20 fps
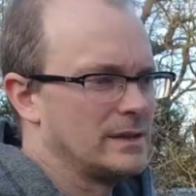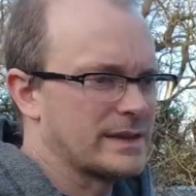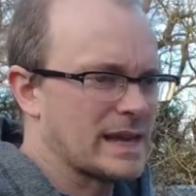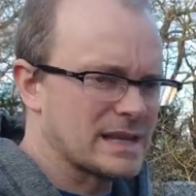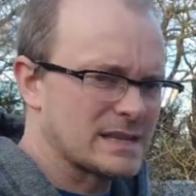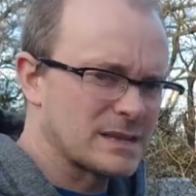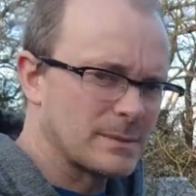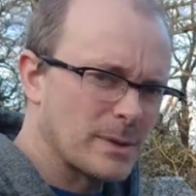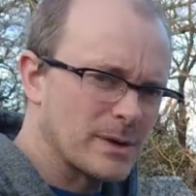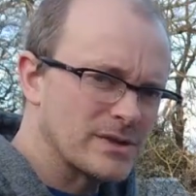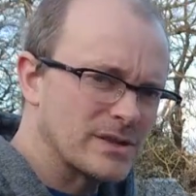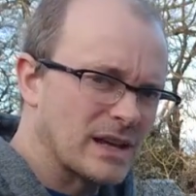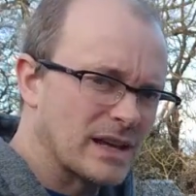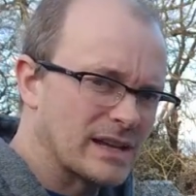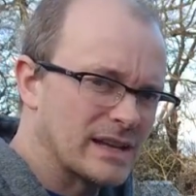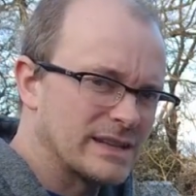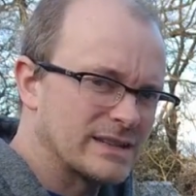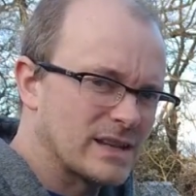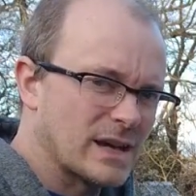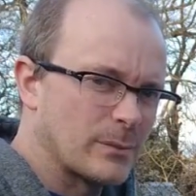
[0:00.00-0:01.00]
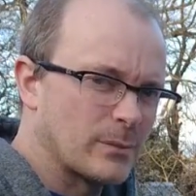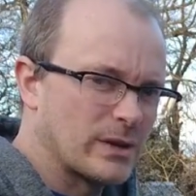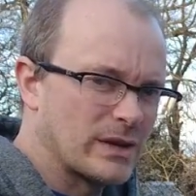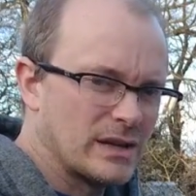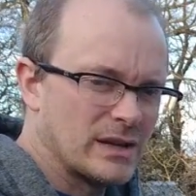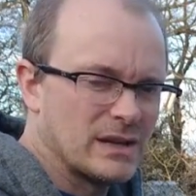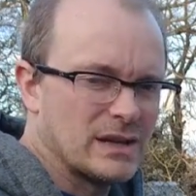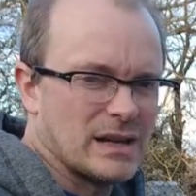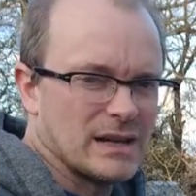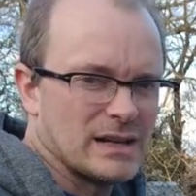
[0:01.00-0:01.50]
That's the most likely time when
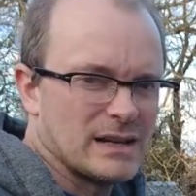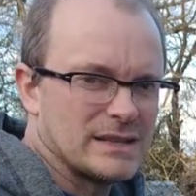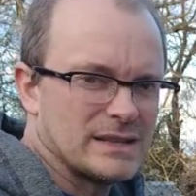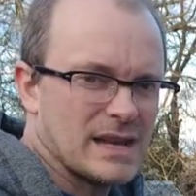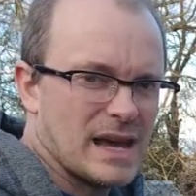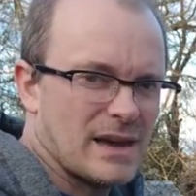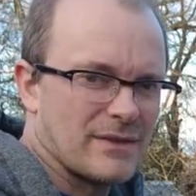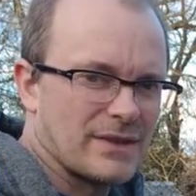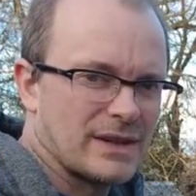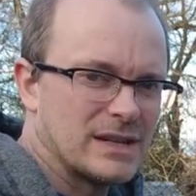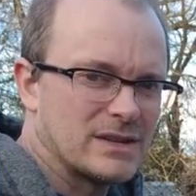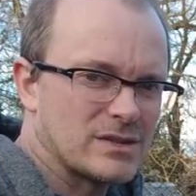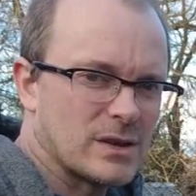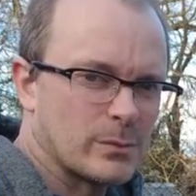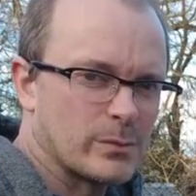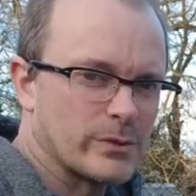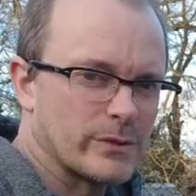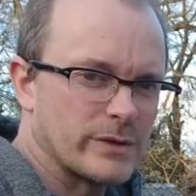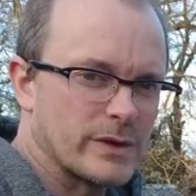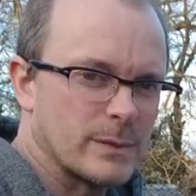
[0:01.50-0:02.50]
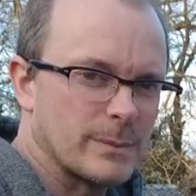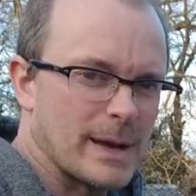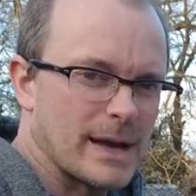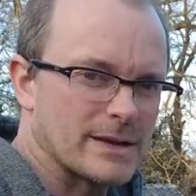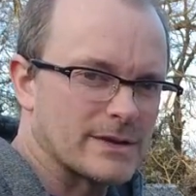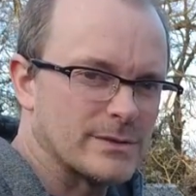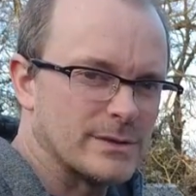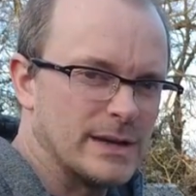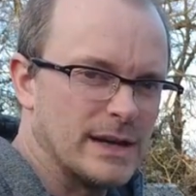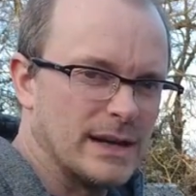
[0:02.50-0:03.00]
you're likely to have any trouble with your
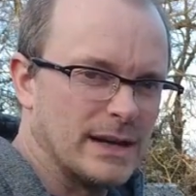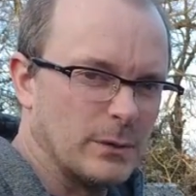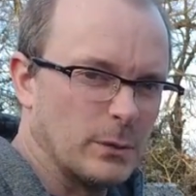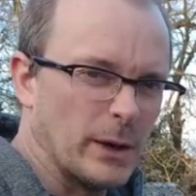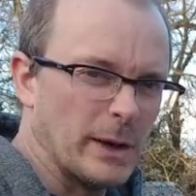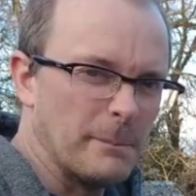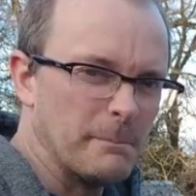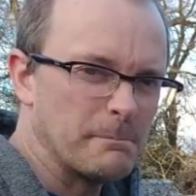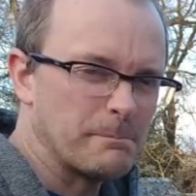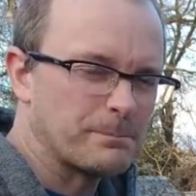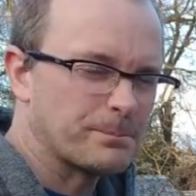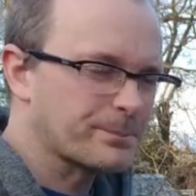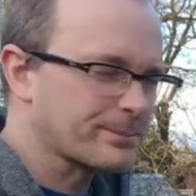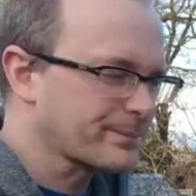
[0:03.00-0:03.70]
battery anyway.